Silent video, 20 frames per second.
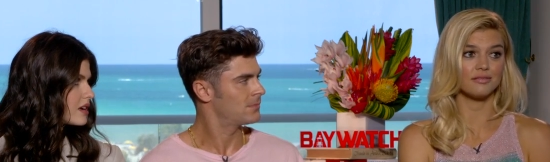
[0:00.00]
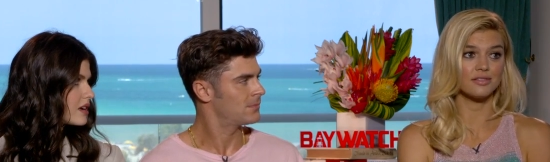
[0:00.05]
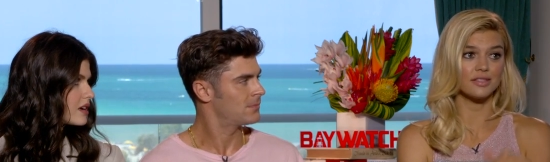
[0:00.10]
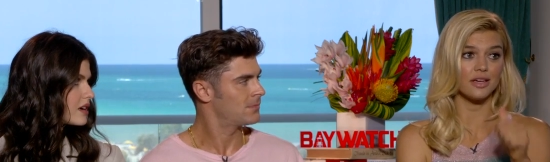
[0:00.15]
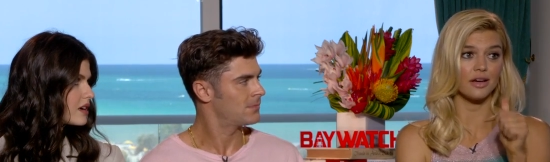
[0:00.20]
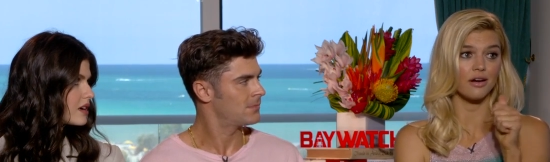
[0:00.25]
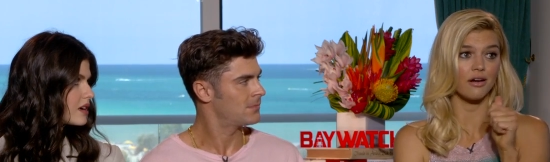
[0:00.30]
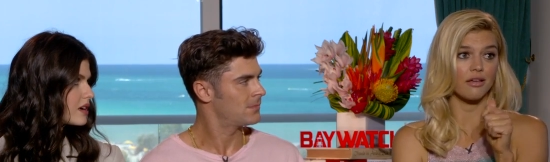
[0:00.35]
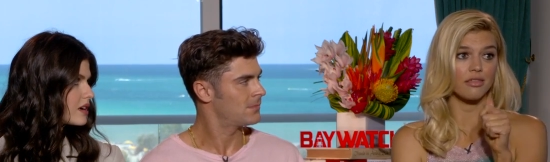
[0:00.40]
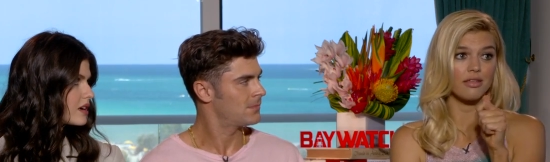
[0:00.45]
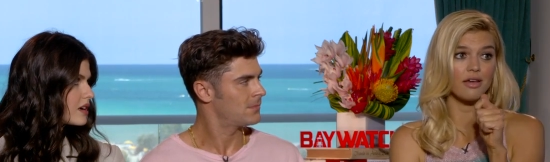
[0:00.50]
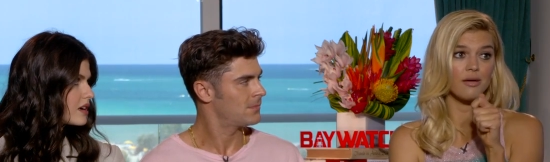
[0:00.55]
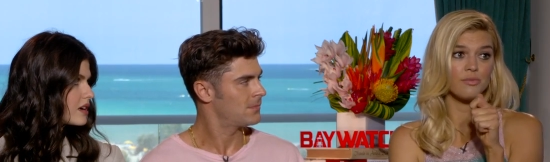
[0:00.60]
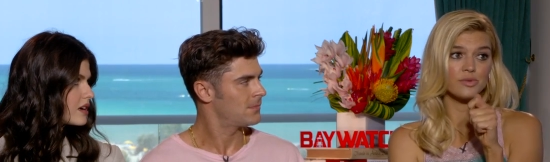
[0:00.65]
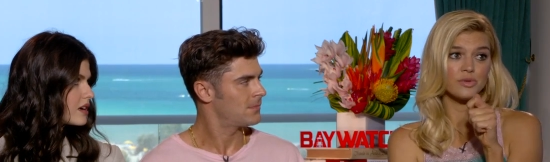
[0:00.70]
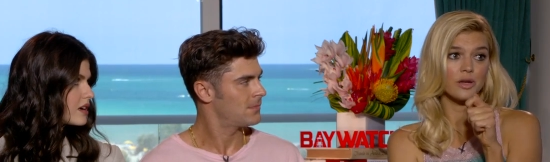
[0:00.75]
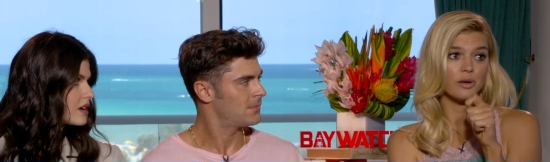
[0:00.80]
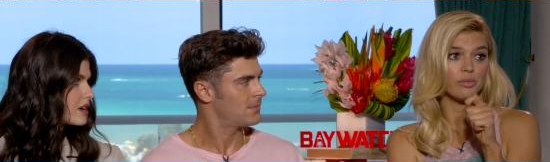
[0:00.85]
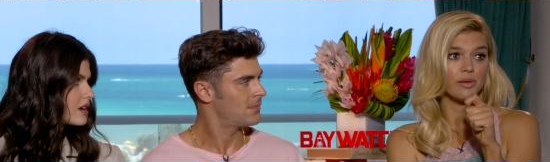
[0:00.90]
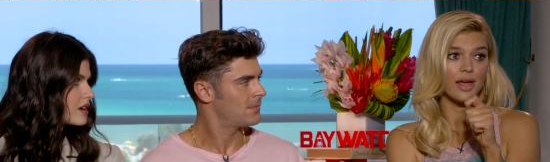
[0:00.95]
Speaker 1: suck our thumbs
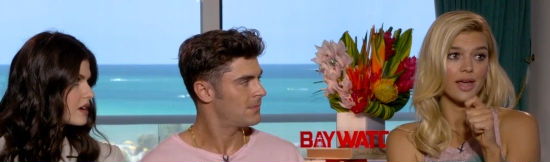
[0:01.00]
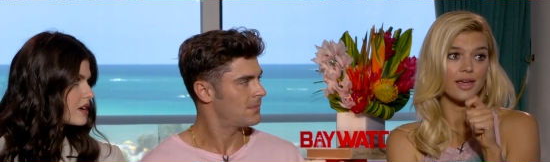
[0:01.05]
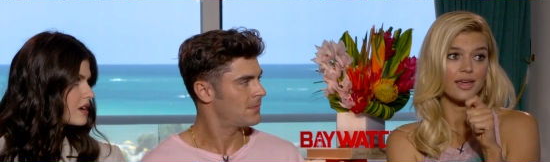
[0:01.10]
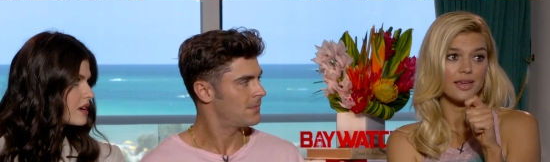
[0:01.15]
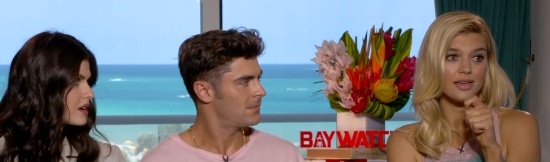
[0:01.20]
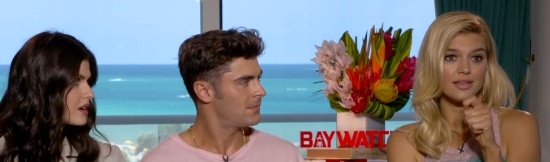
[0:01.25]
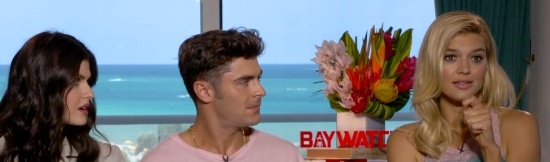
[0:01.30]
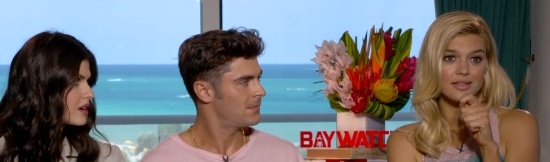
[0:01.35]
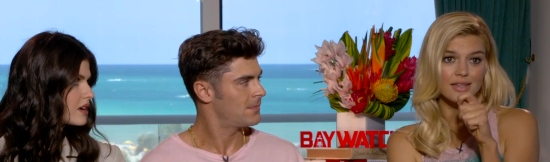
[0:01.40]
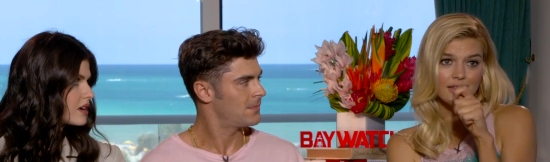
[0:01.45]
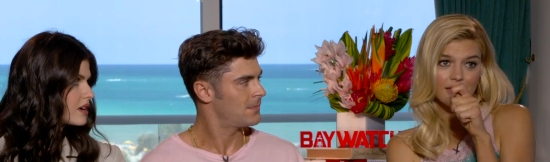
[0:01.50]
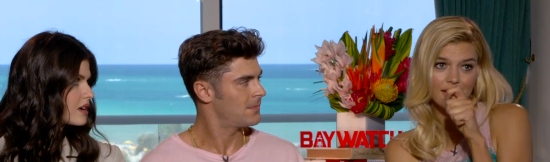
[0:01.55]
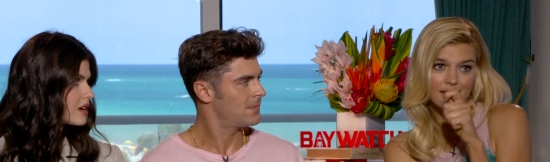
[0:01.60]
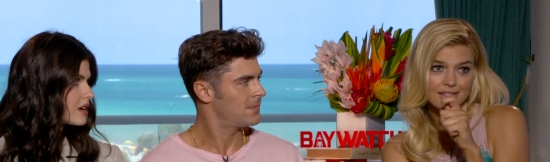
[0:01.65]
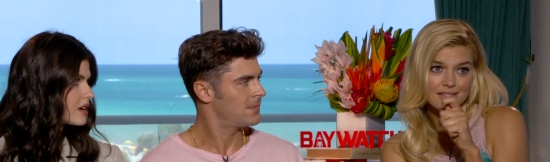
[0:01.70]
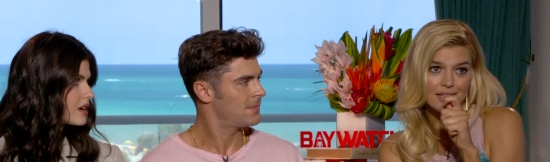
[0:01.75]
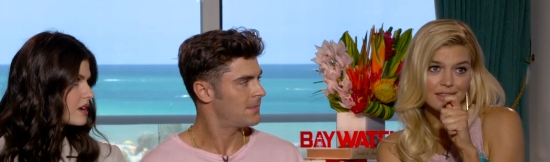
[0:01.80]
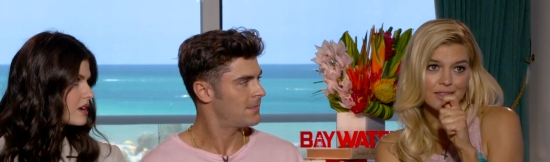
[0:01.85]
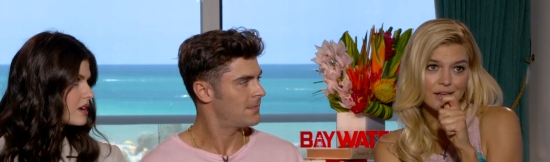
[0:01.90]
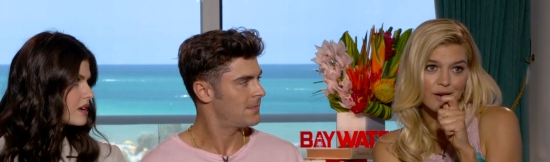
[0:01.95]
with our blankies and like
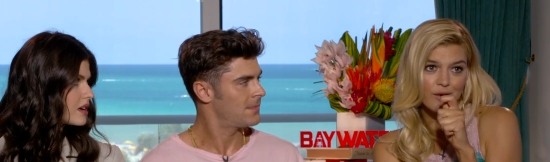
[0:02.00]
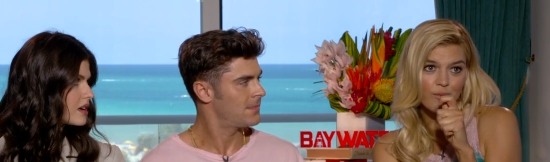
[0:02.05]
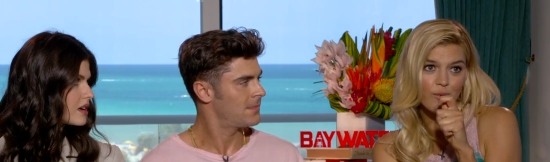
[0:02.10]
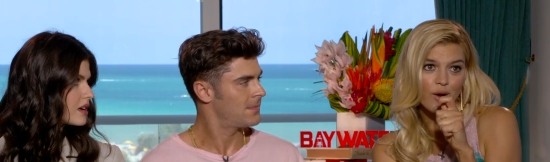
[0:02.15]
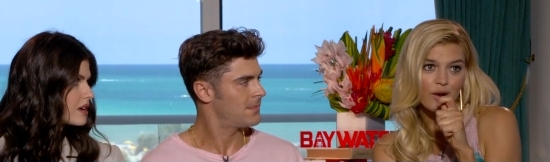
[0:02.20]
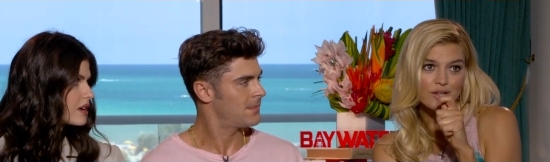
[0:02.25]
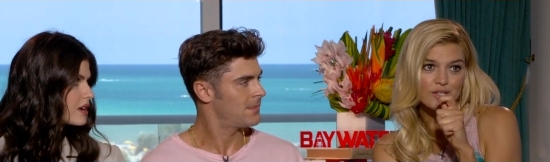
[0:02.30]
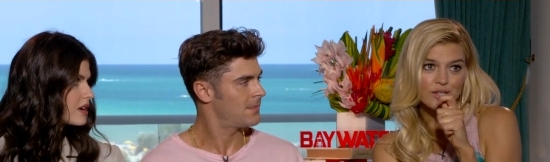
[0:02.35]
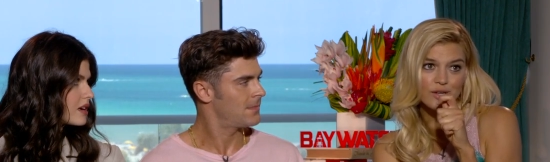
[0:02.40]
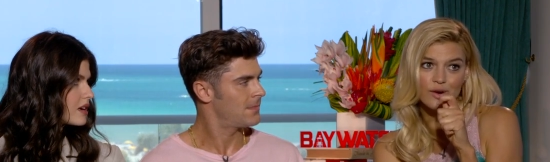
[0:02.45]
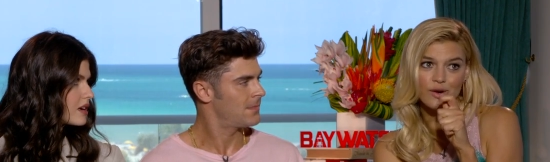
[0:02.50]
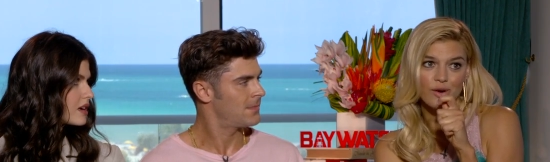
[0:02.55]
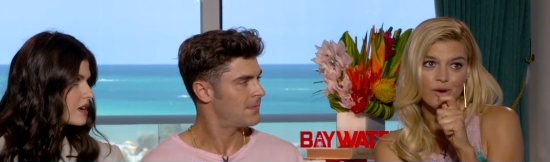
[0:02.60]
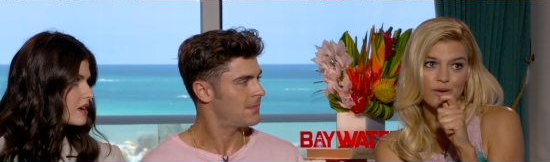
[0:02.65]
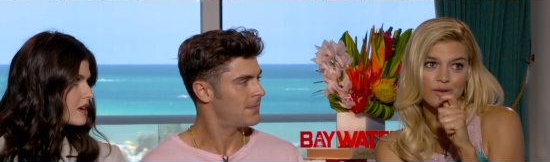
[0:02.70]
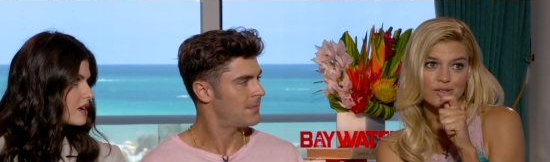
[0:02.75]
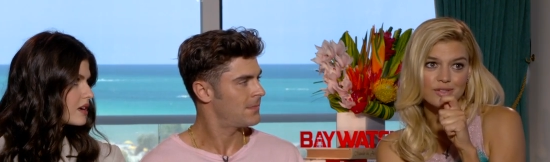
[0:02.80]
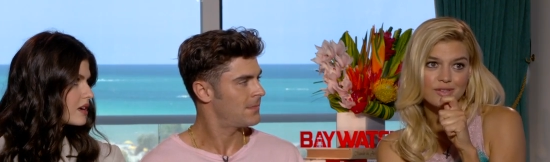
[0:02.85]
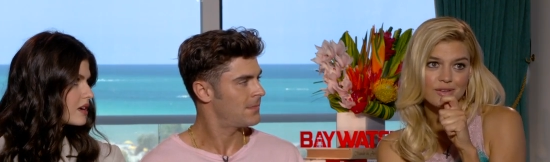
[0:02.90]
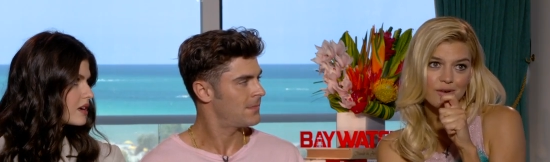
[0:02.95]
sit there and watch the
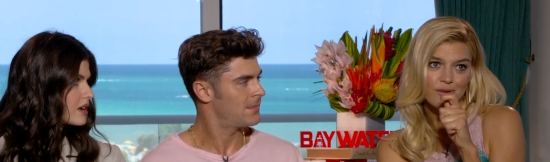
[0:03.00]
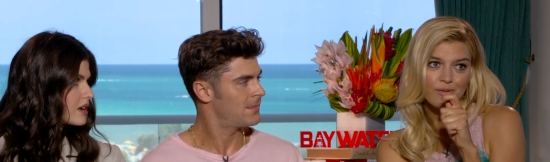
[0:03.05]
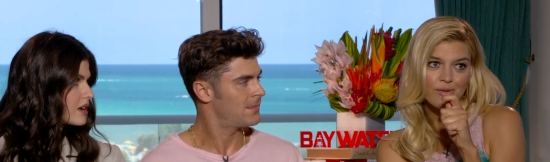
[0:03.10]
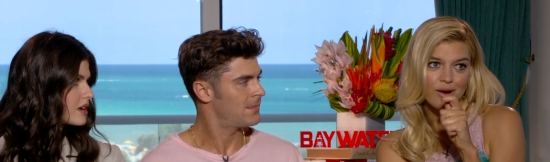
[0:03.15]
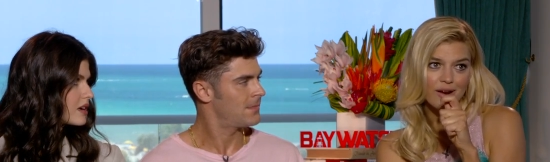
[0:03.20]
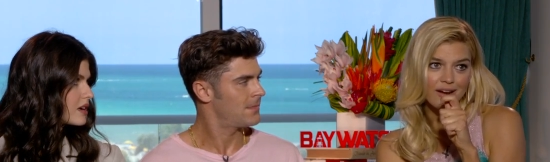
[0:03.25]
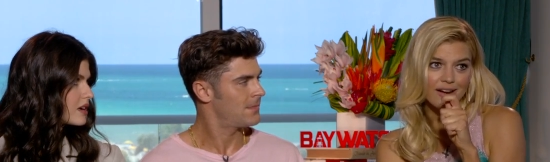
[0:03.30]
girls running